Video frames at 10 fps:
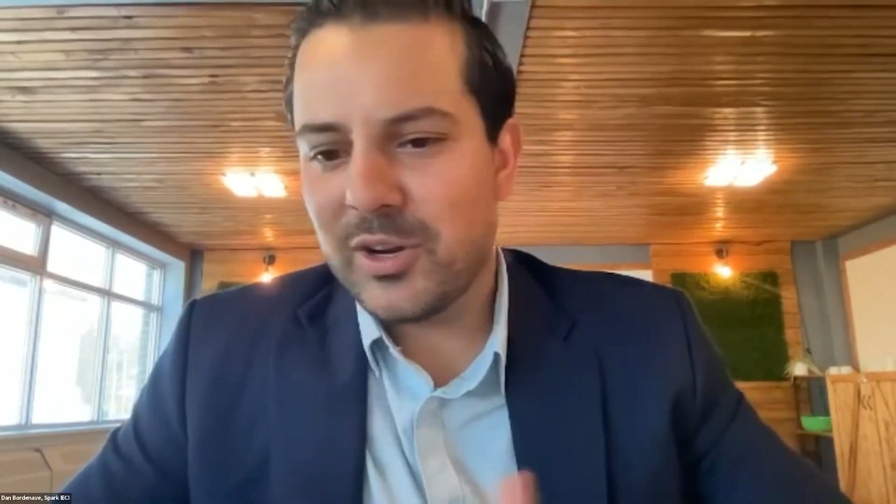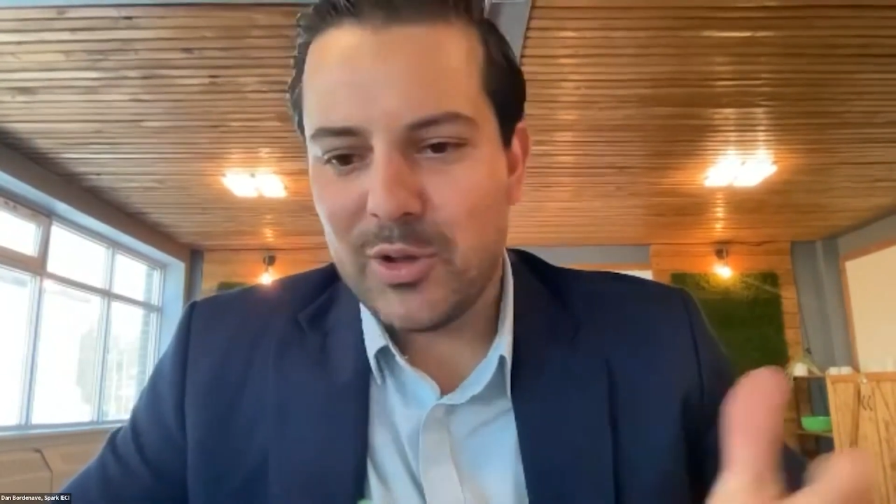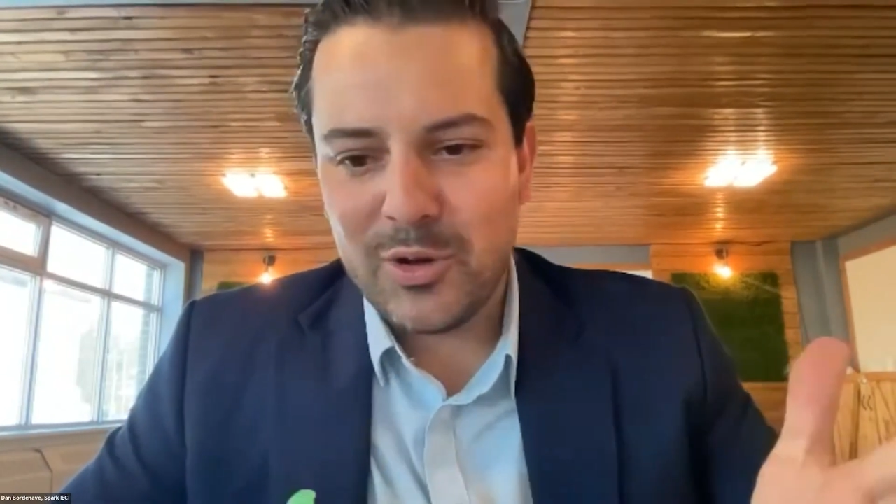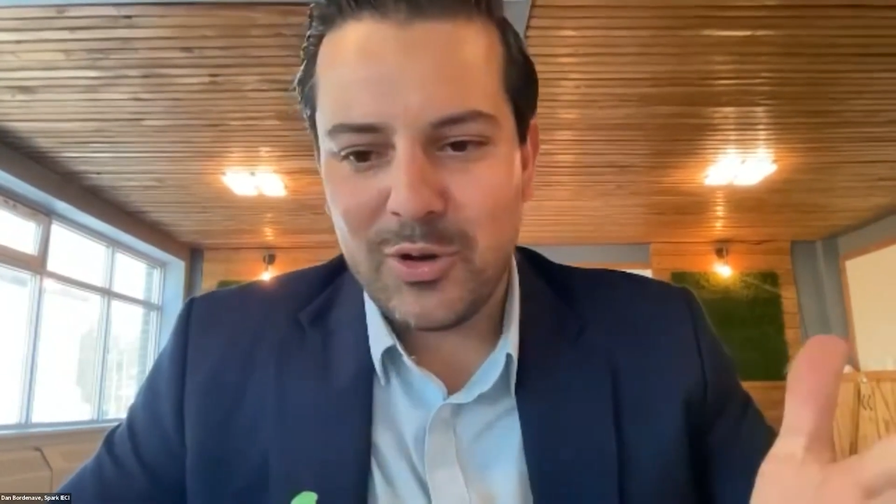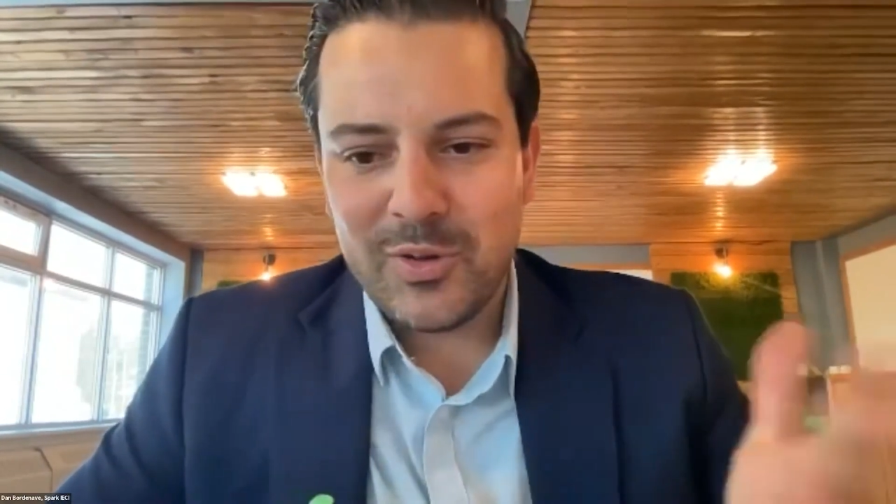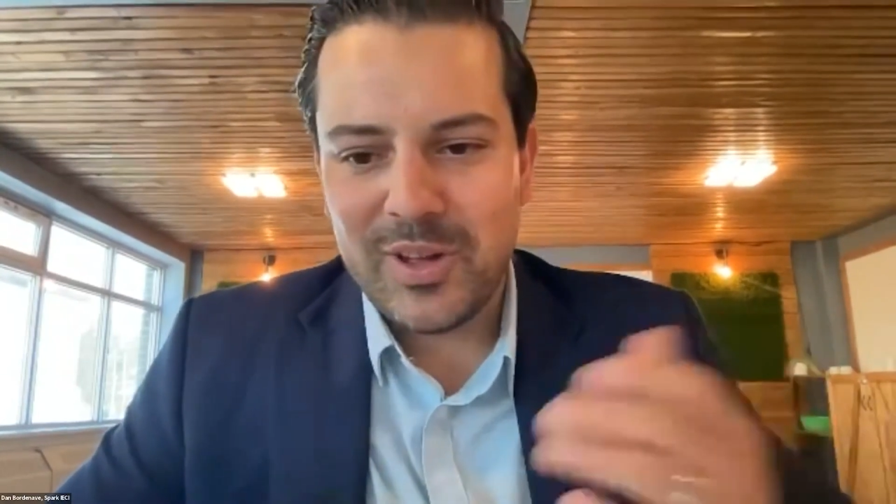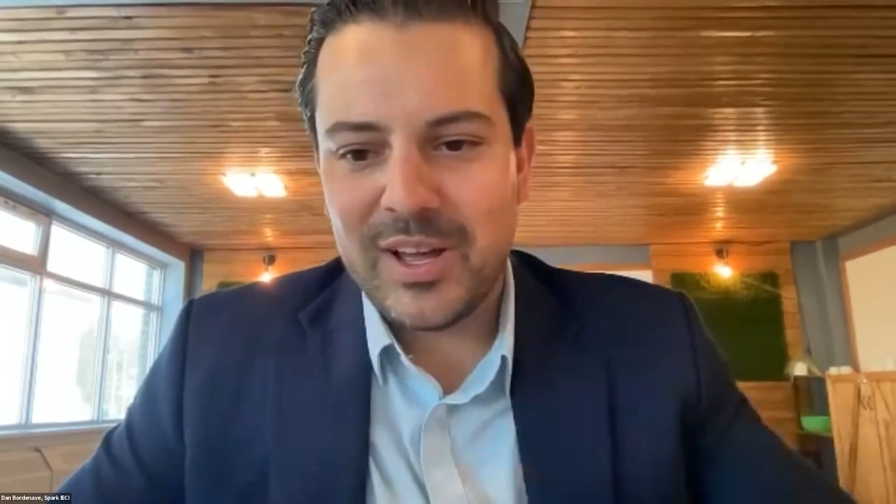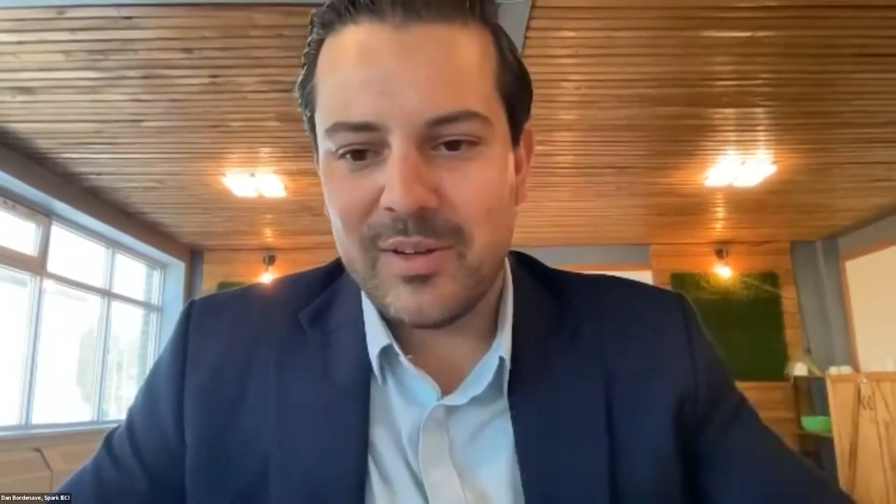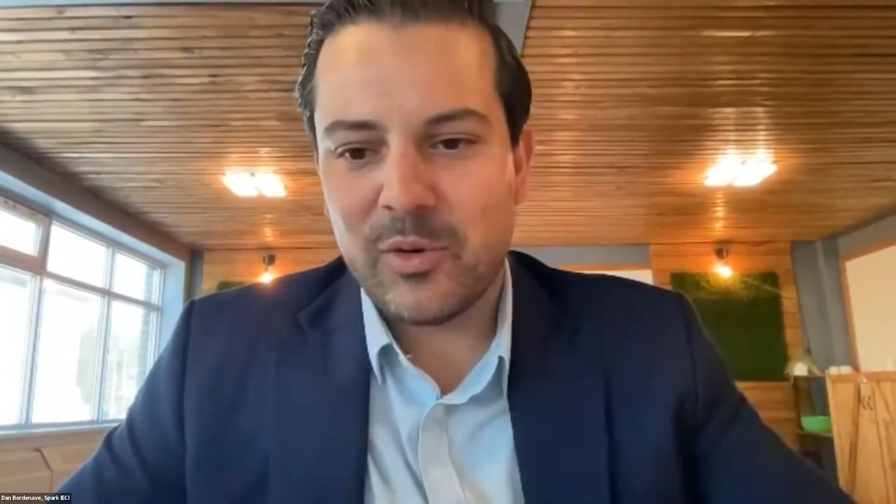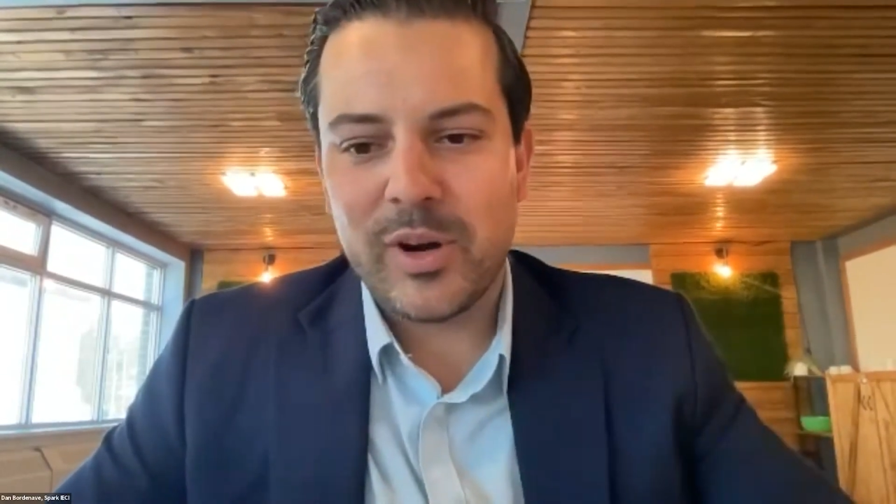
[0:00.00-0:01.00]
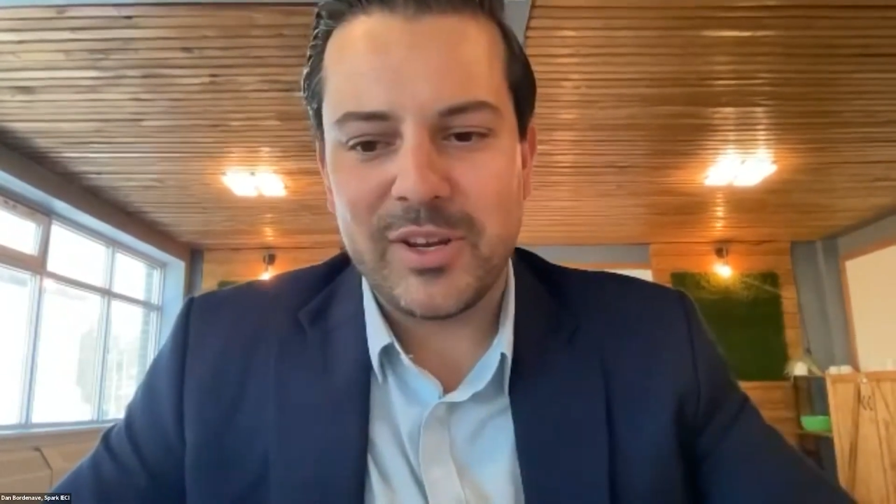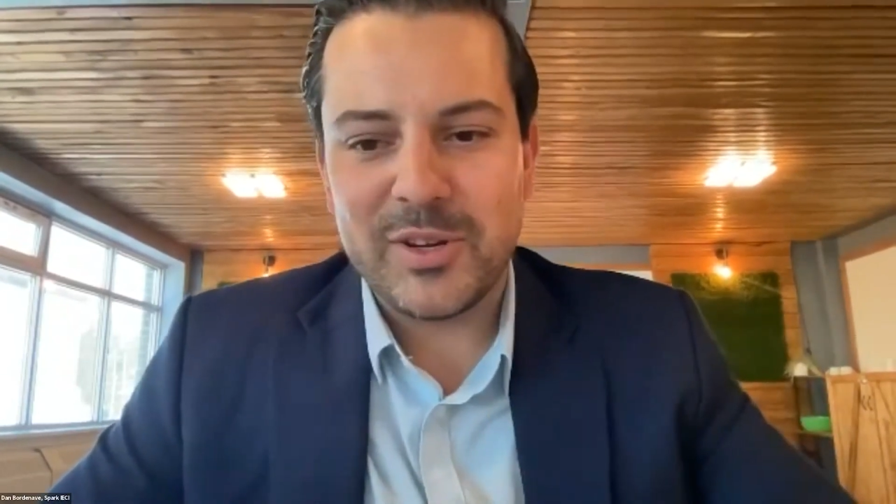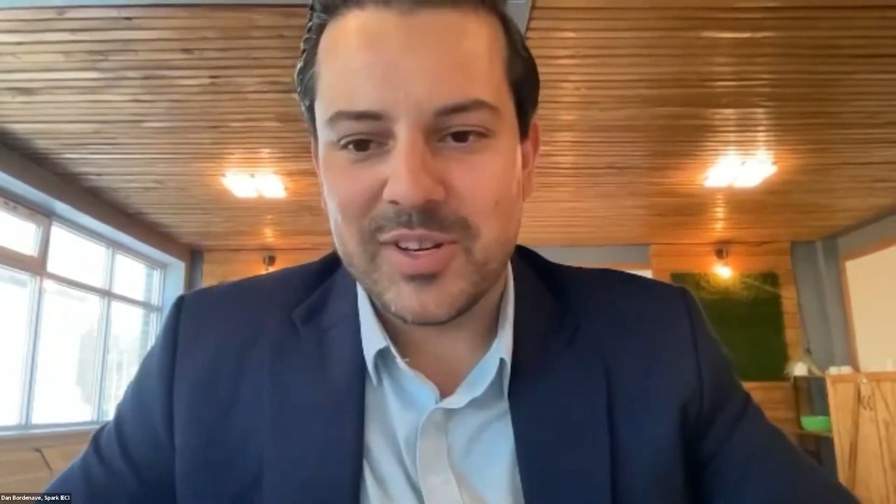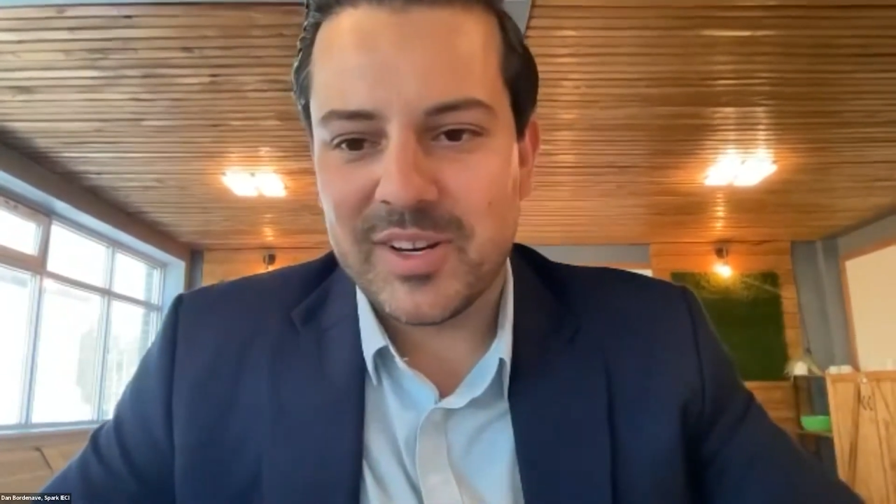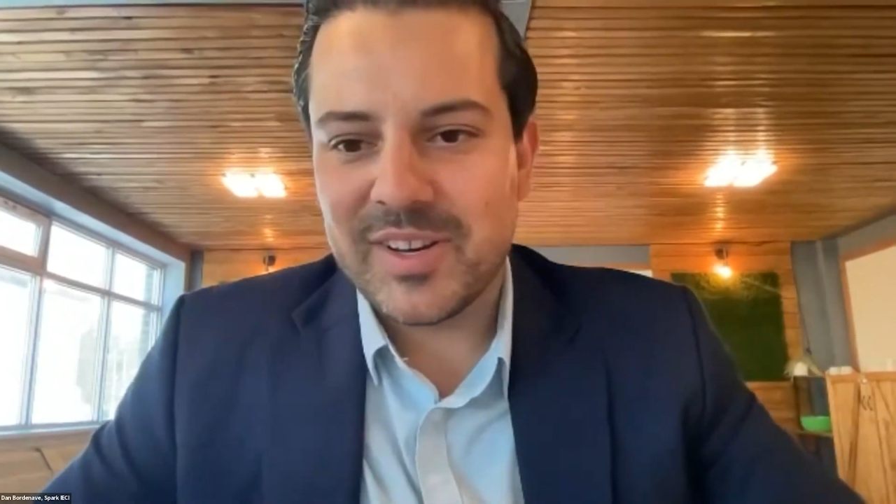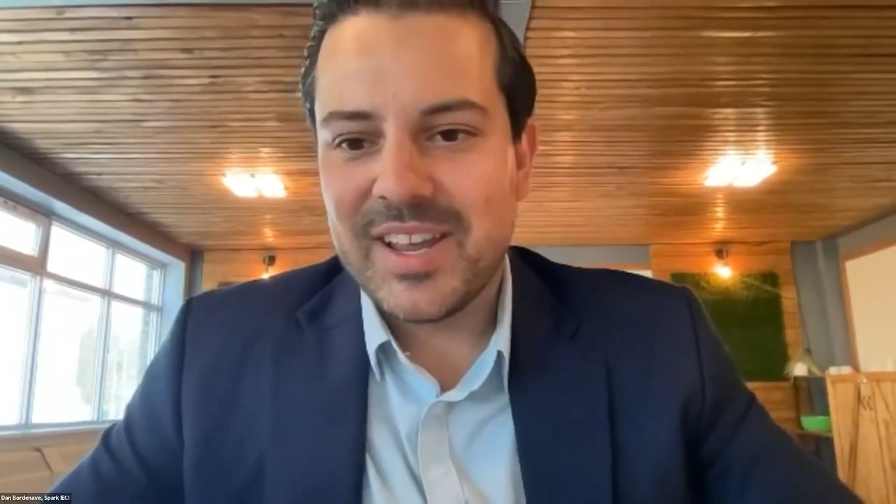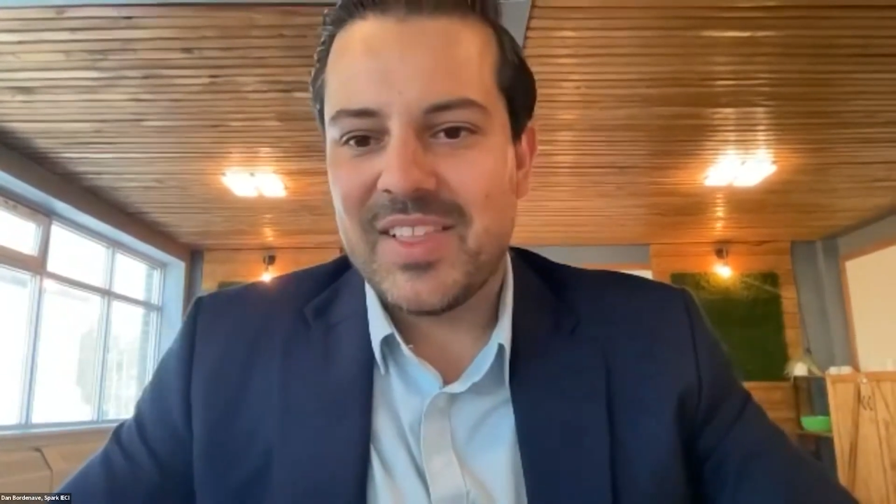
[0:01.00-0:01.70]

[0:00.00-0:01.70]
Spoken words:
local credit union.